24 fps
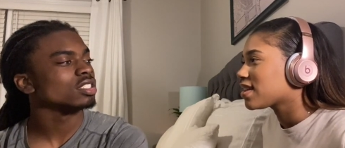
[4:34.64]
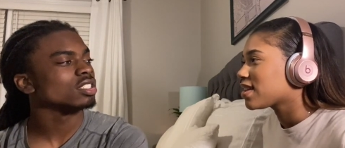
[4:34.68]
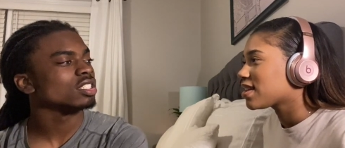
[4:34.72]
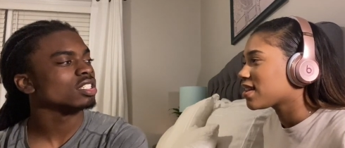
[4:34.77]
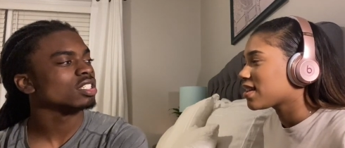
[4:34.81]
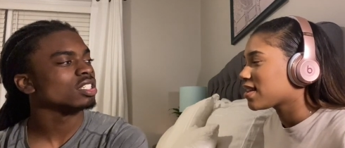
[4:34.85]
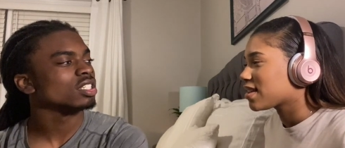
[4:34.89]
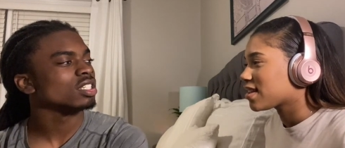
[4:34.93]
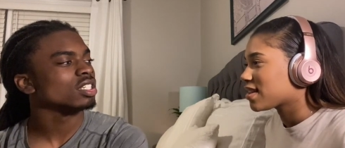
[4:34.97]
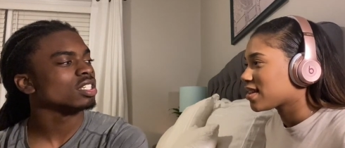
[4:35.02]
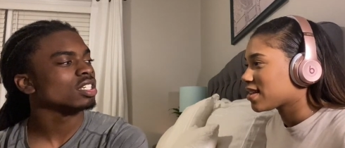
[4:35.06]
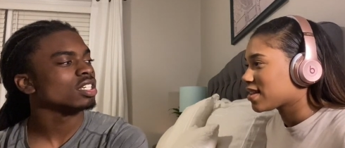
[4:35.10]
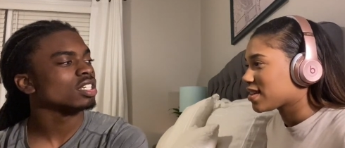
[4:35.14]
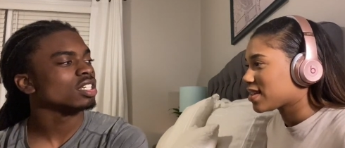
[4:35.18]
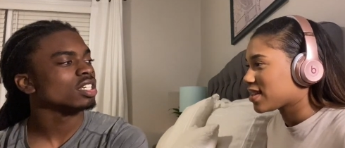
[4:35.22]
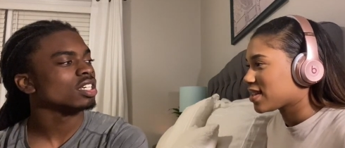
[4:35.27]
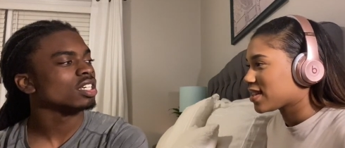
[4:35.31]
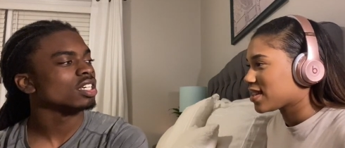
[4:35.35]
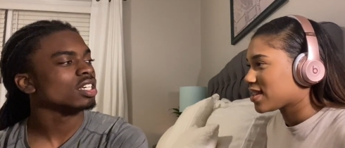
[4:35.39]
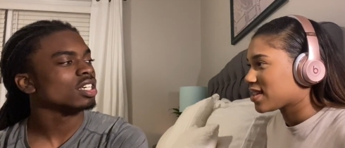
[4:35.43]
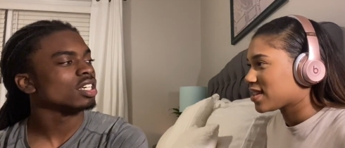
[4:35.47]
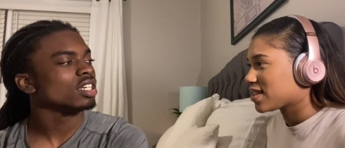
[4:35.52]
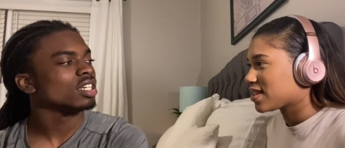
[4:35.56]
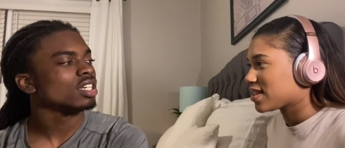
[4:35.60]

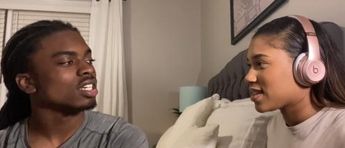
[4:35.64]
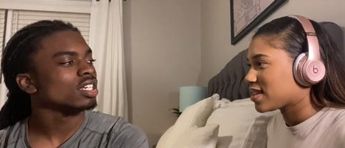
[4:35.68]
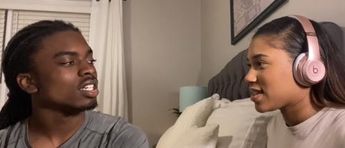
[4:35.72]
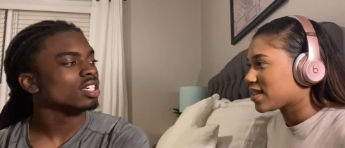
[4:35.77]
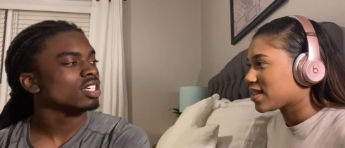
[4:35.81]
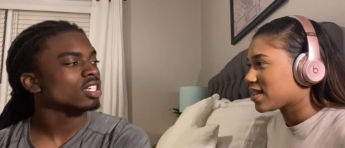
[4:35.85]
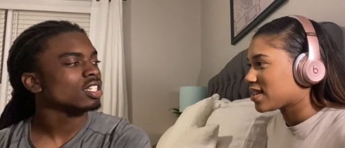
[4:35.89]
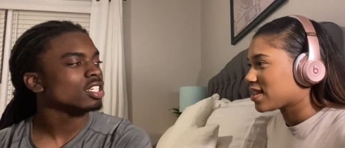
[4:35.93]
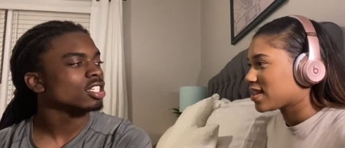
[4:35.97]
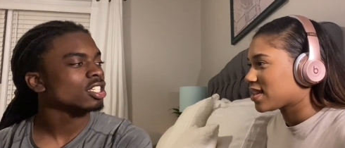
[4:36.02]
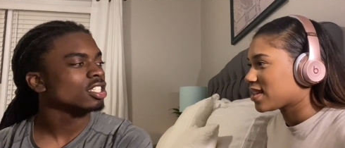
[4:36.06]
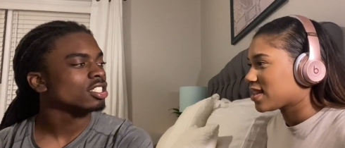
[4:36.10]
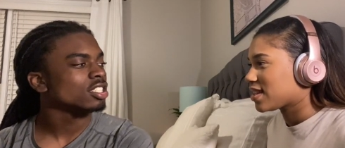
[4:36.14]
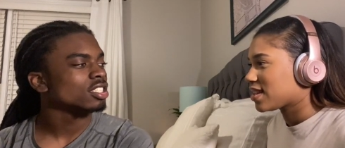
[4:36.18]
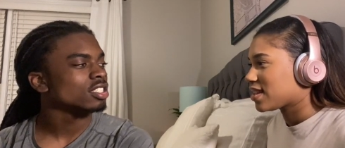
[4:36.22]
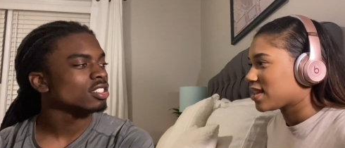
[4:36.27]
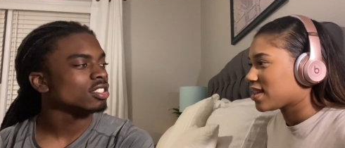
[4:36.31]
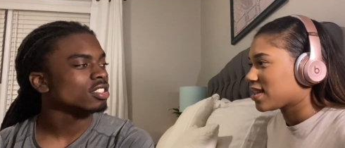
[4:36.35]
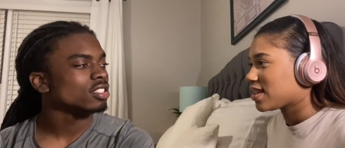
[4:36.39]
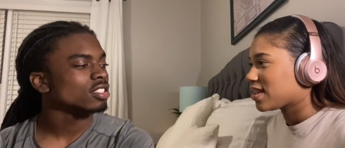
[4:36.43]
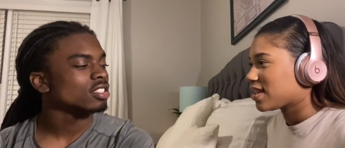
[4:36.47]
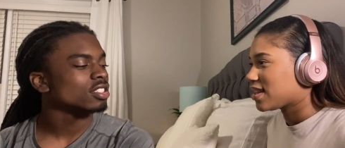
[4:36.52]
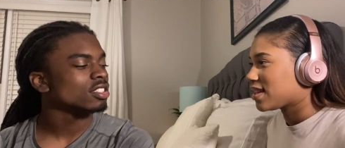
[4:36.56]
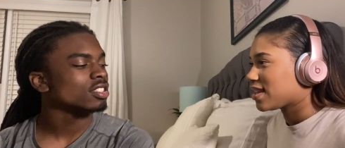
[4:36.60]

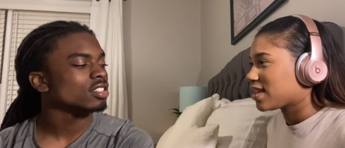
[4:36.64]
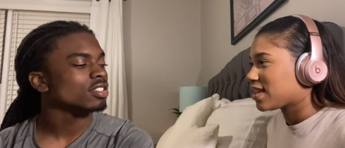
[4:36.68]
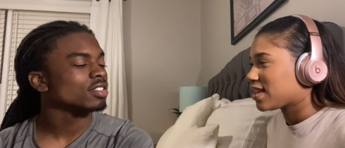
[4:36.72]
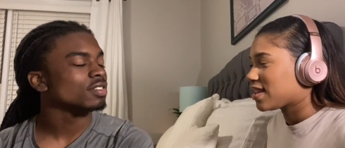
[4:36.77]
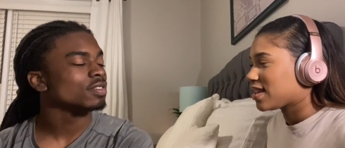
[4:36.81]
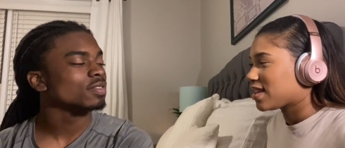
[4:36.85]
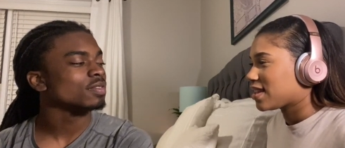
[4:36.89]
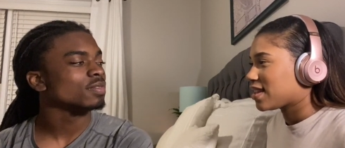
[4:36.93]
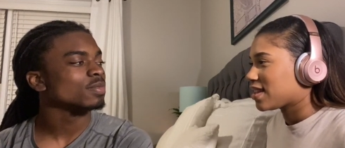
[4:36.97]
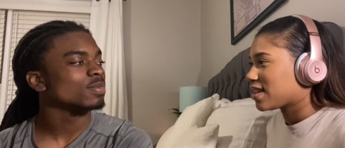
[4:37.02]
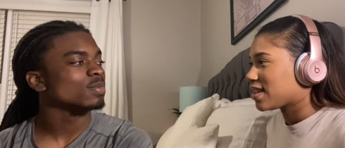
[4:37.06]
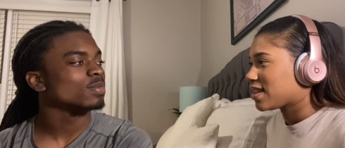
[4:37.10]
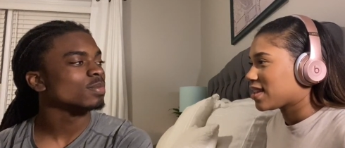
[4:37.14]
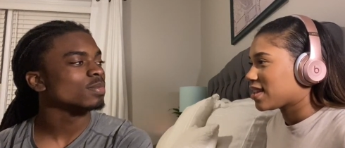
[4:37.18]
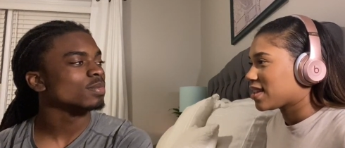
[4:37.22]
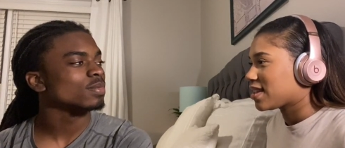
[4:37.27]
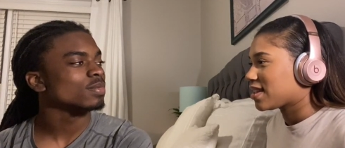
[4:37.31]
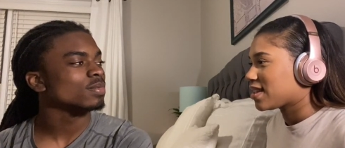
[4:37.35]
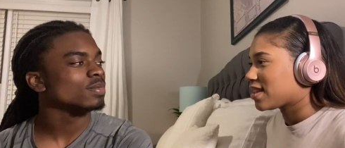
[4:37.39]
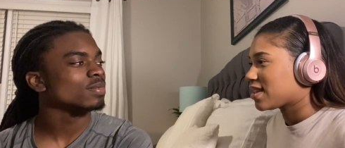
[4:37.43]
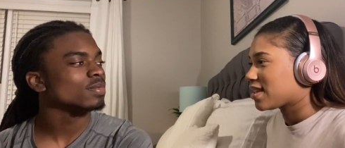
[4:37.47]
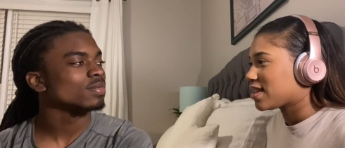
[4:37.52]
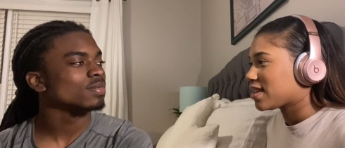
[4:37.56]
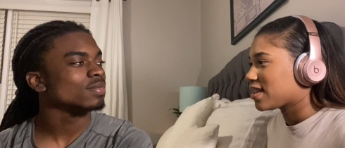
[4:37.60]

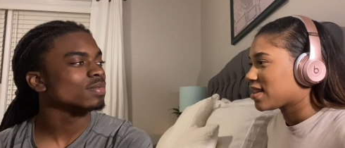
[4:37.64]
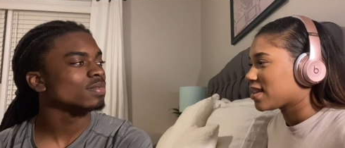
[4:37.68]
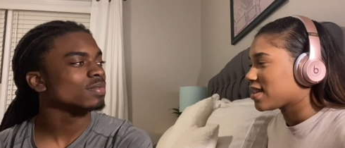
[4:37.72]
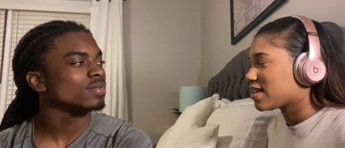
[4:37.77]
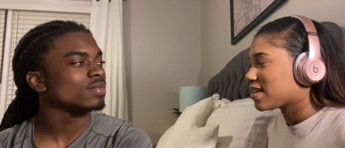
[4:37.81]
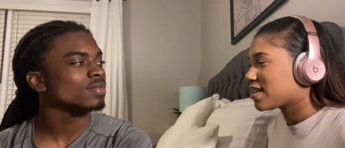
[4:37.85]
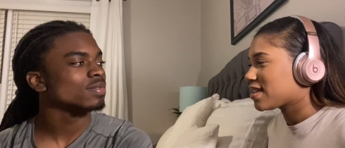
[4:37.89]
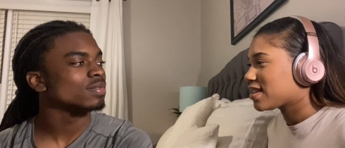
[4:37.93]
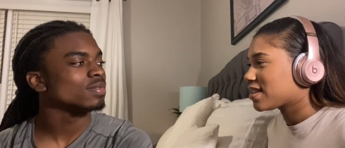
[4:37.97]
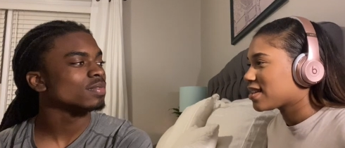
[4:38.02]
No one is speaking in this clip.